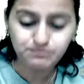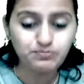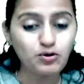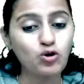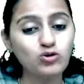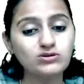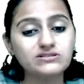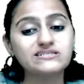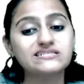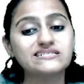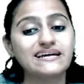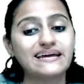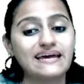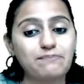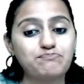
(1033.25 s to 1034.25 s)
post
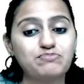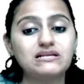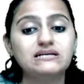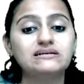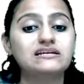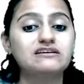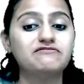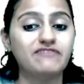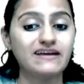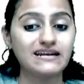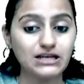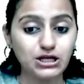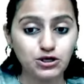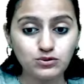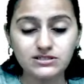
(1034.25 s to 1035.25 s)
capillary
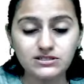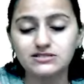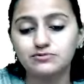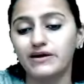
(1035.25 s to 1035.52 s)
venules